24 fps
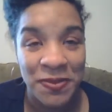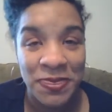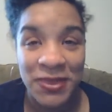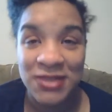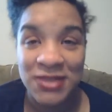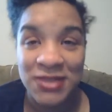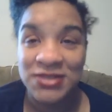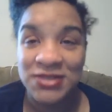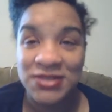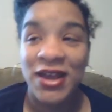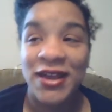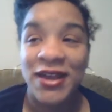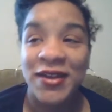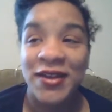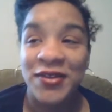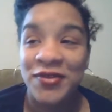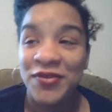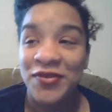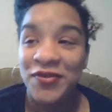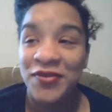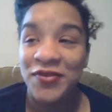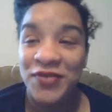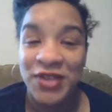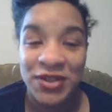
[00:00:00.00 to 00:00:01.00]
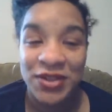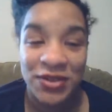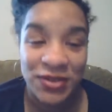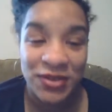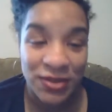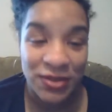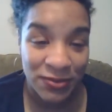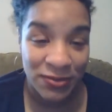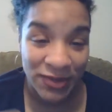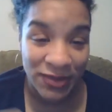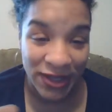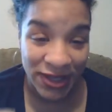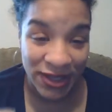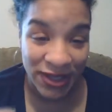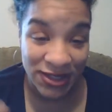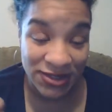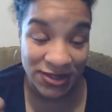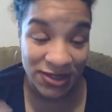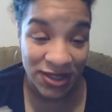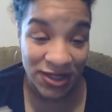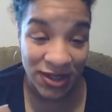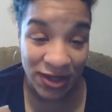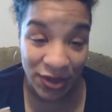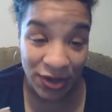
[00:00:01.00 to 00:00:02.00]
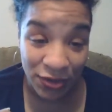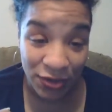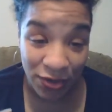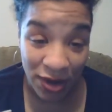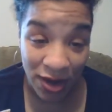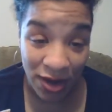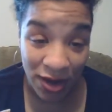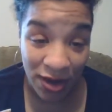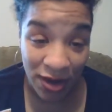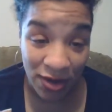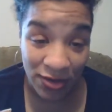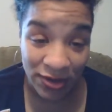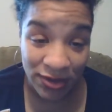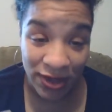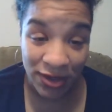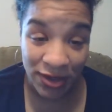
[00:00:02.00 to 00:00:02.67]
So I can feel them like tugging around,